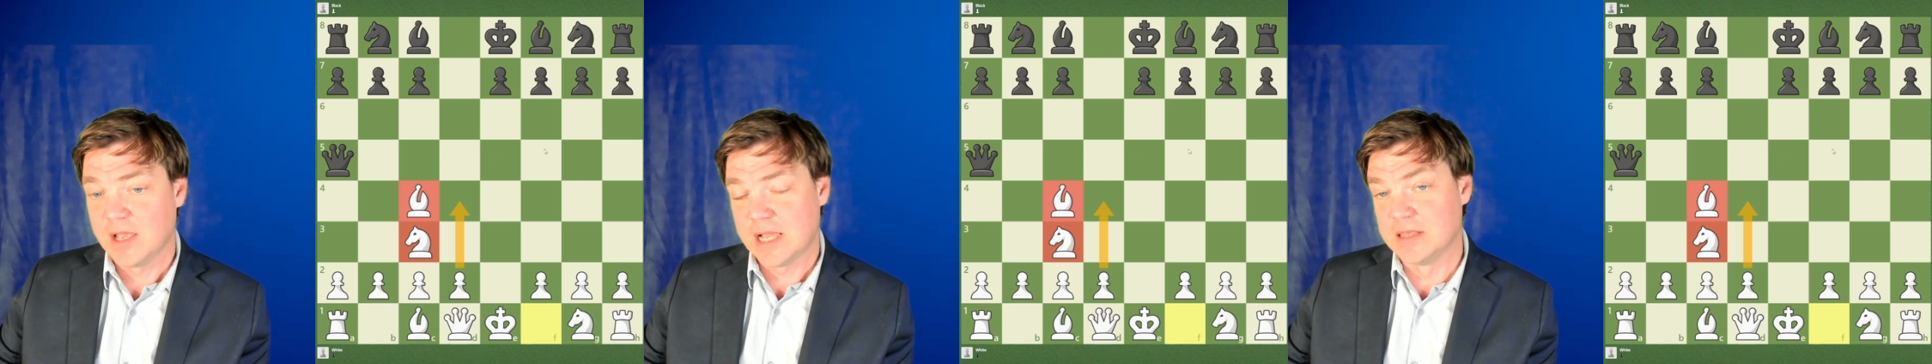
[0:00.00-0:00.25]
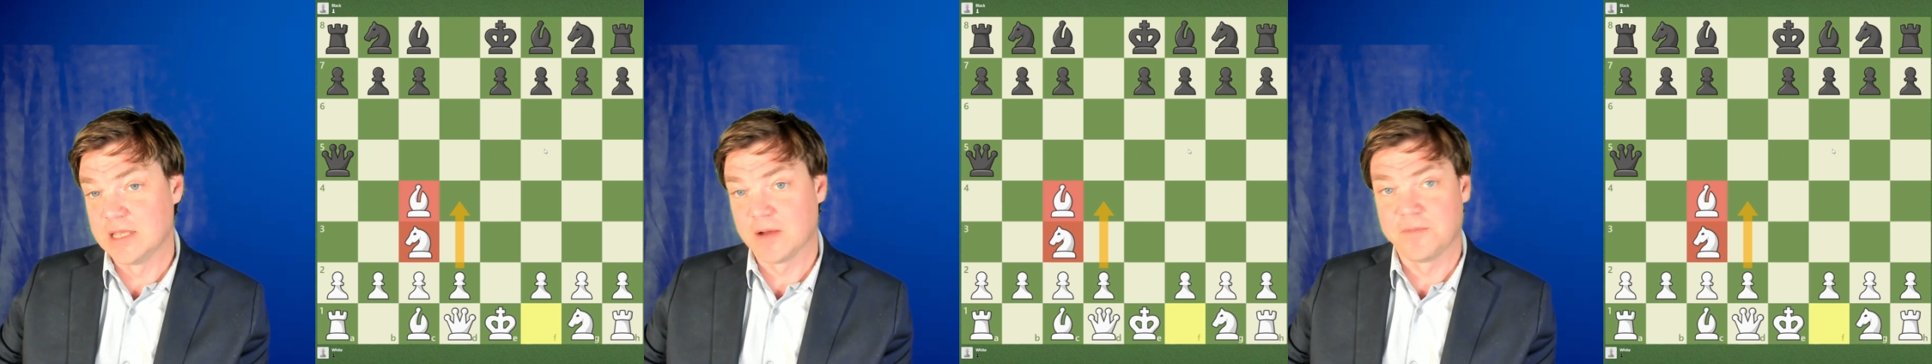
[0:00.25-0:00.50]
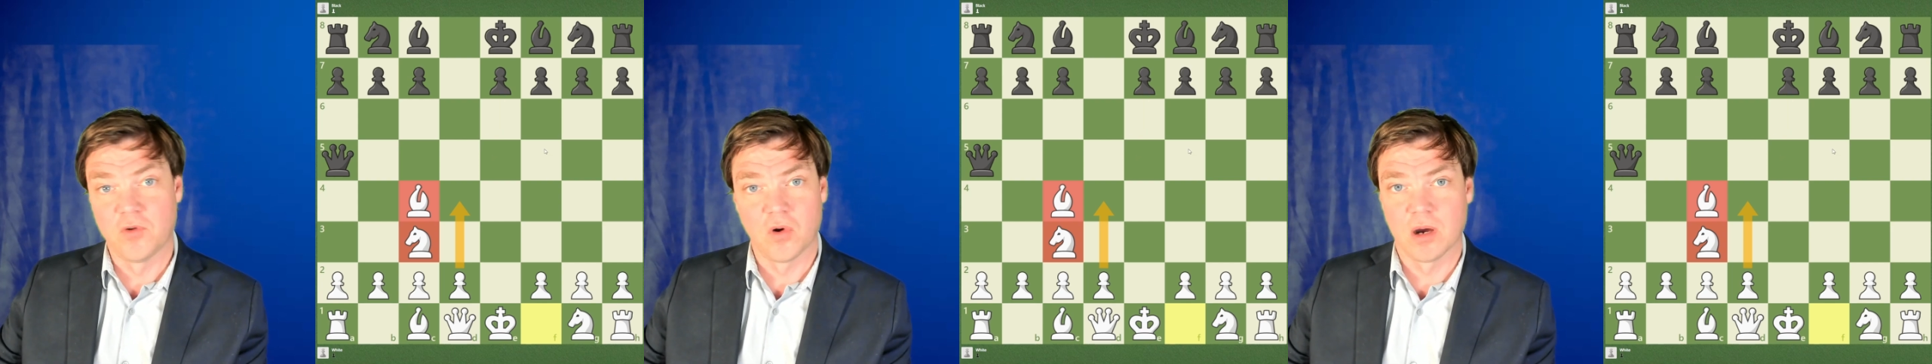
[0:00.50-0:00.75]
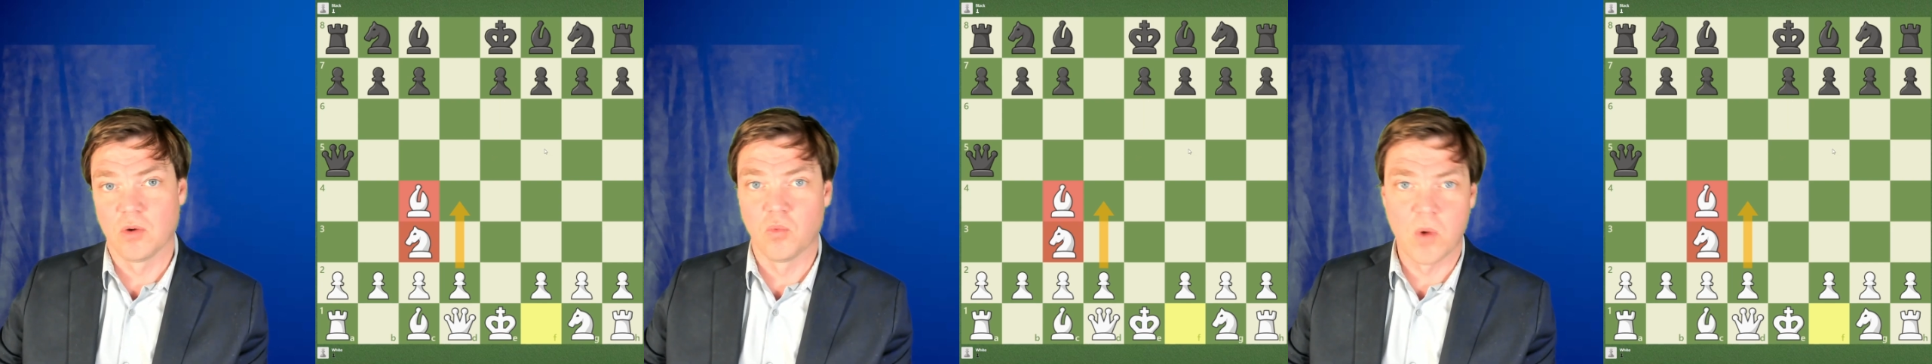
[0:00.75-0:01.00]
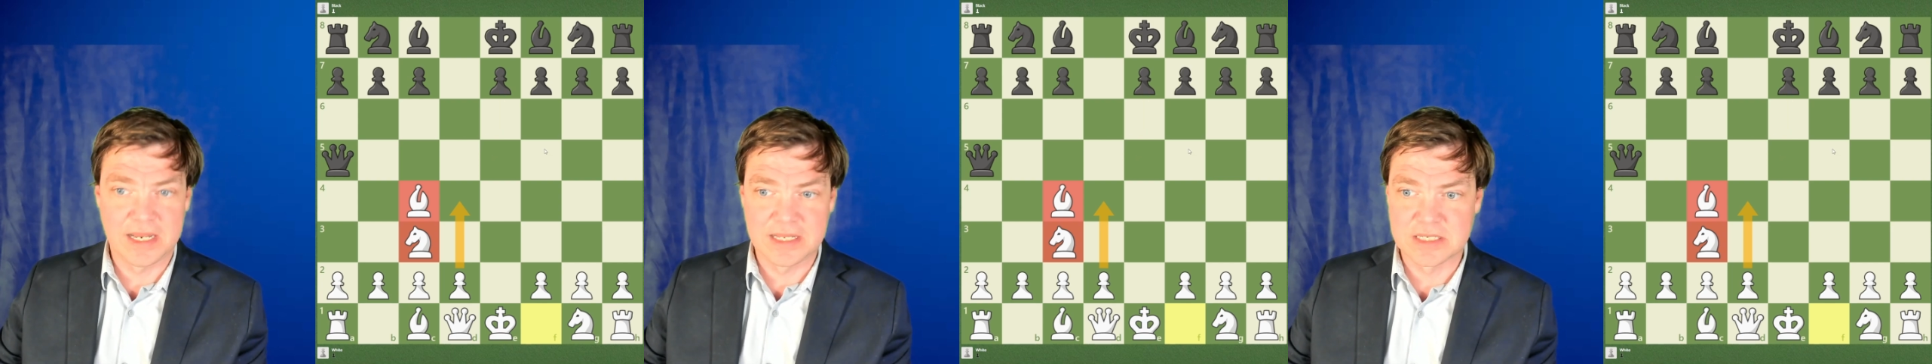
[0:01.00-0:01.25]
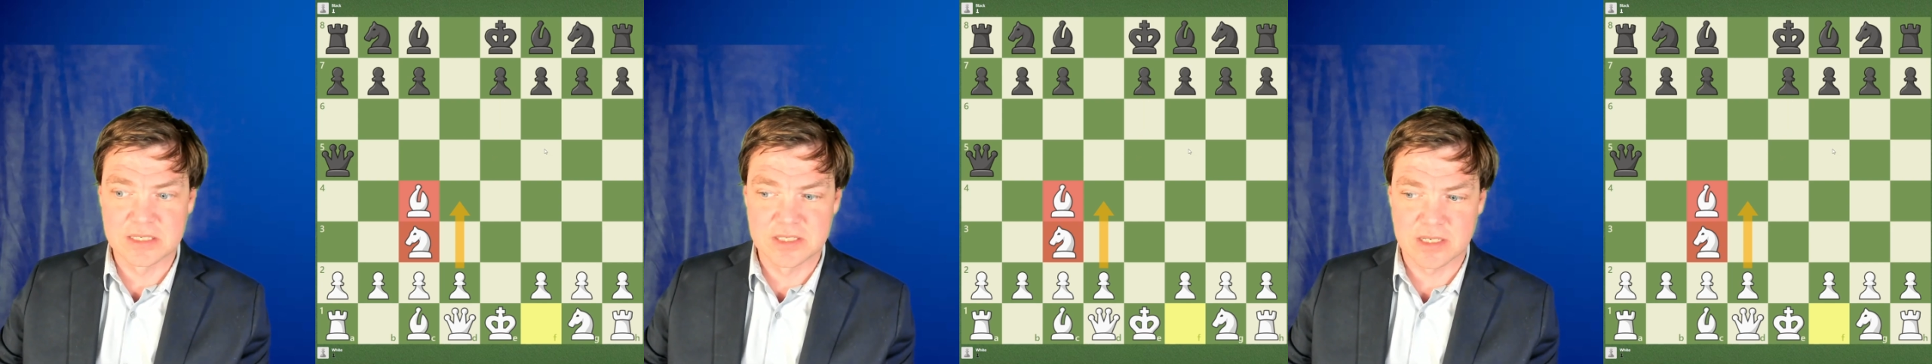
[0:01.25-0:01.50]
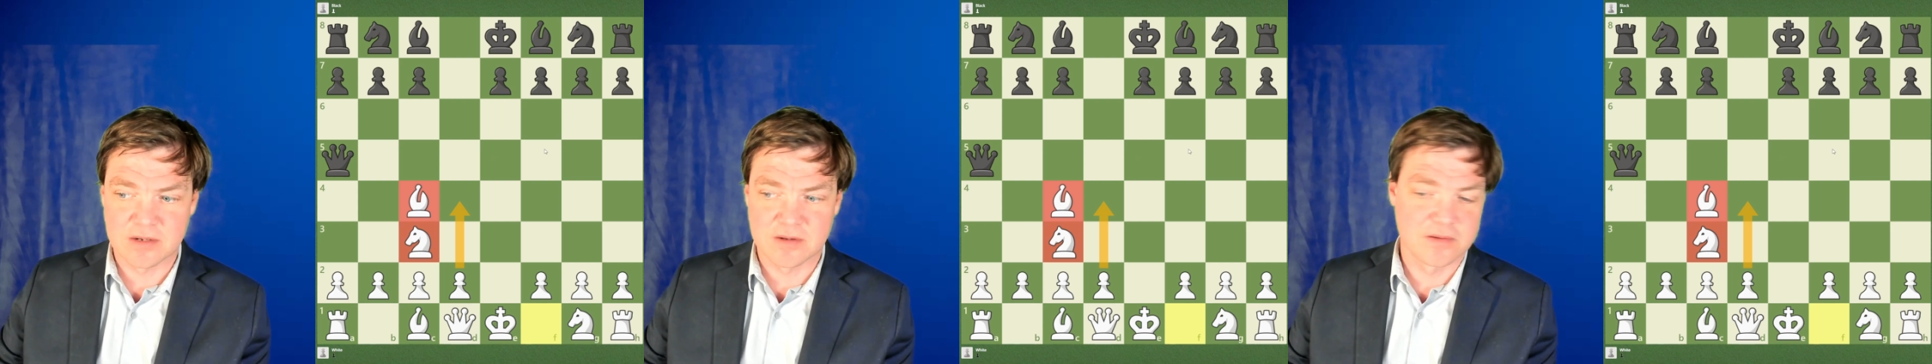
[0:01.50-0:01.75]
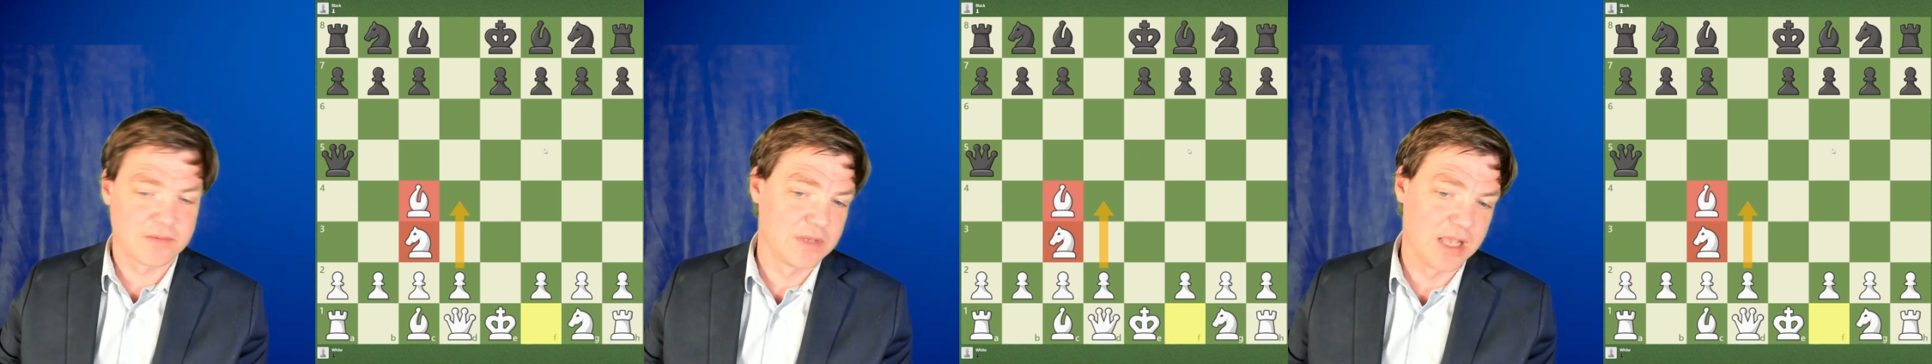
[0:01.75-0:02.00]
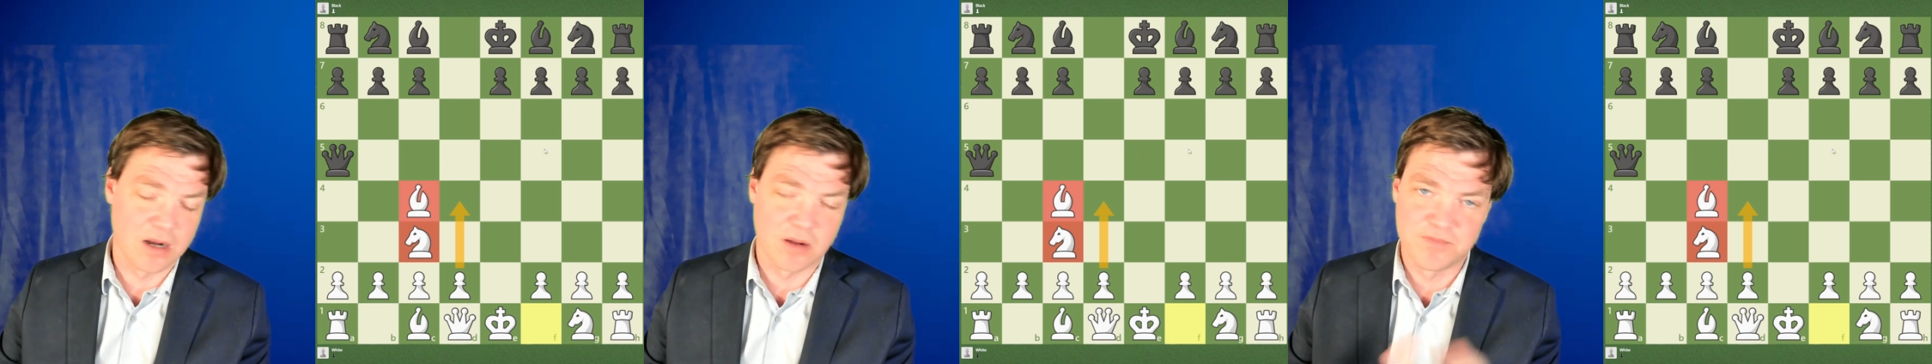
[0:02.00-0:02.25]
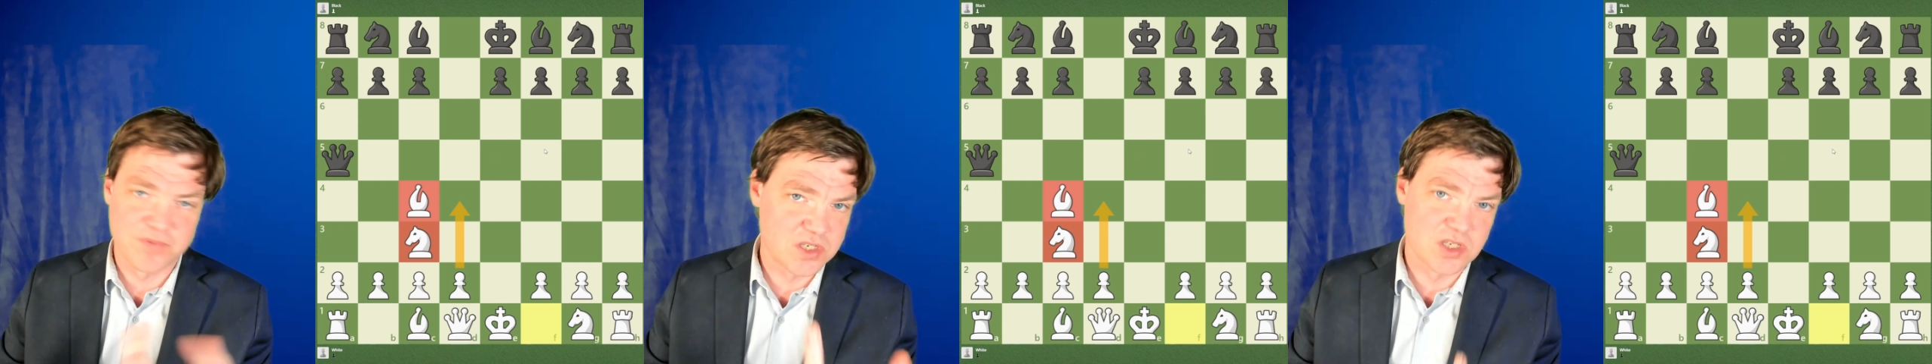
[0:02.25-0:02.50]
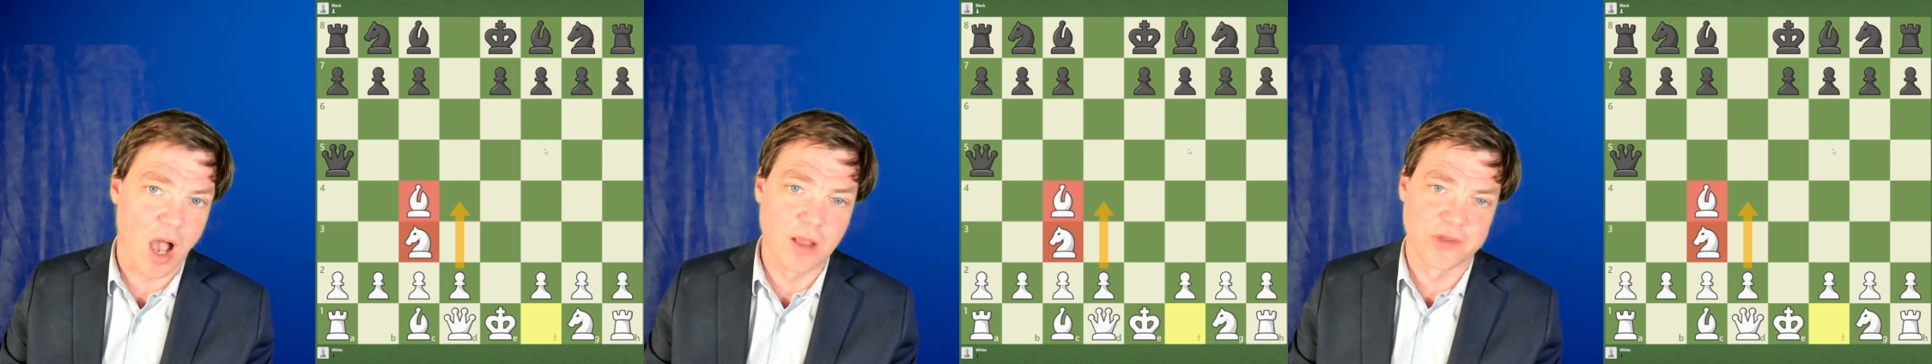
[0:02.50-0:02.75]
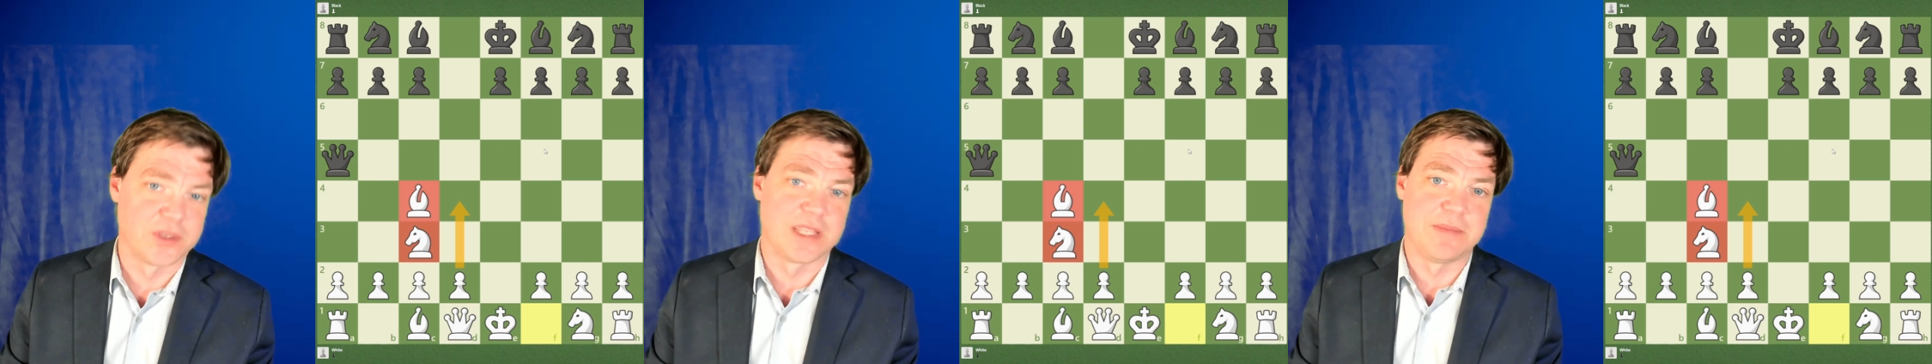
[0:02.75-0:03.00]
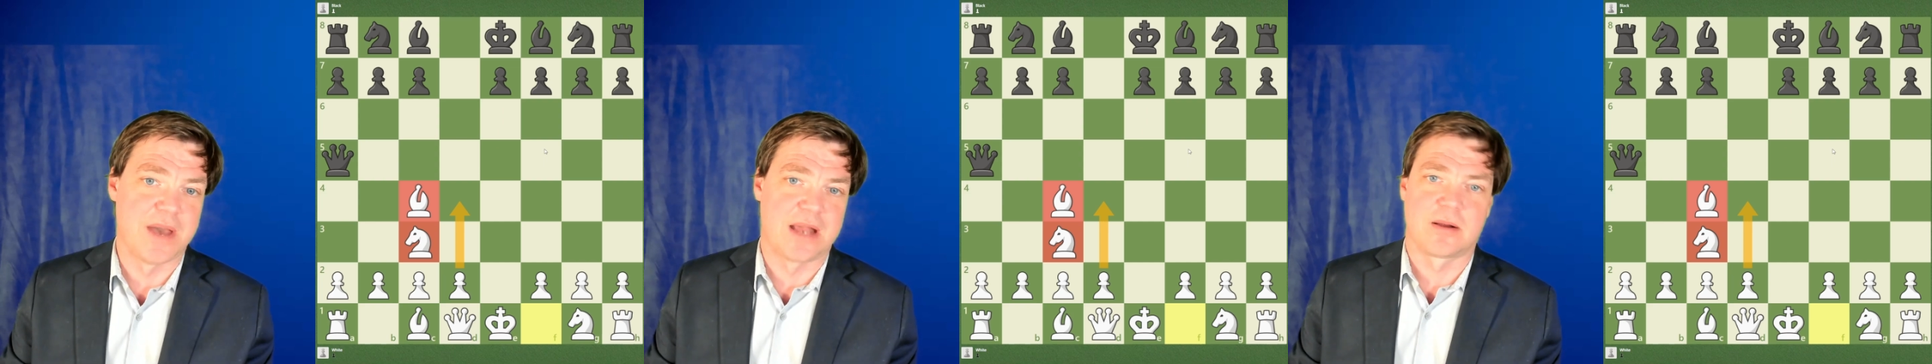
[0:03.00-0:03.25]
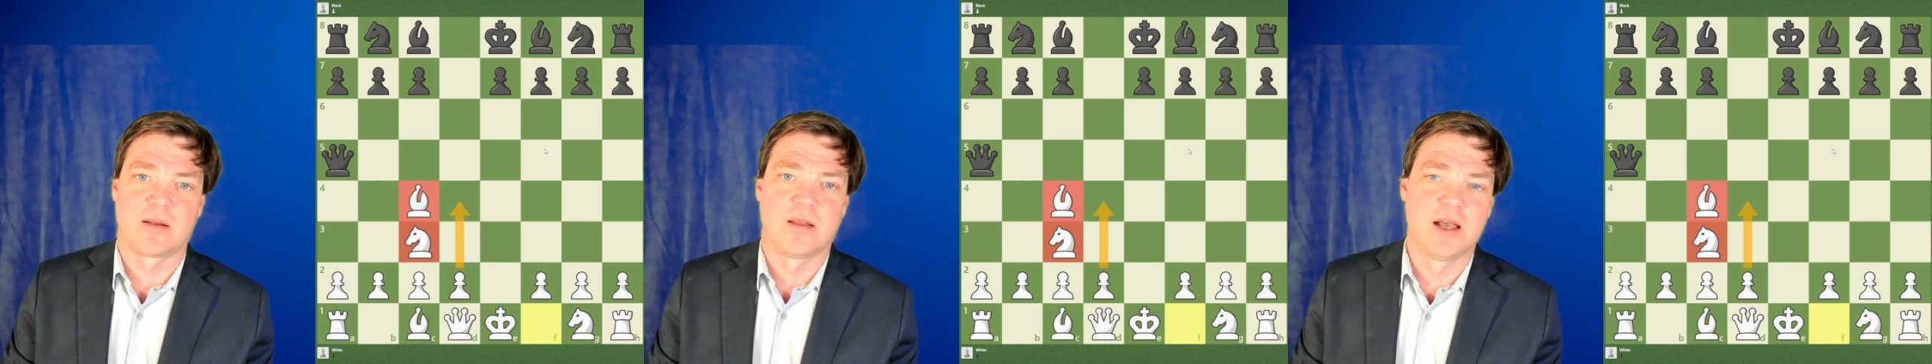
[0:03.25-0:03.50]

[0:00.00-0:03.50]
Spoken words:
And therefore, white is considered, solidly better.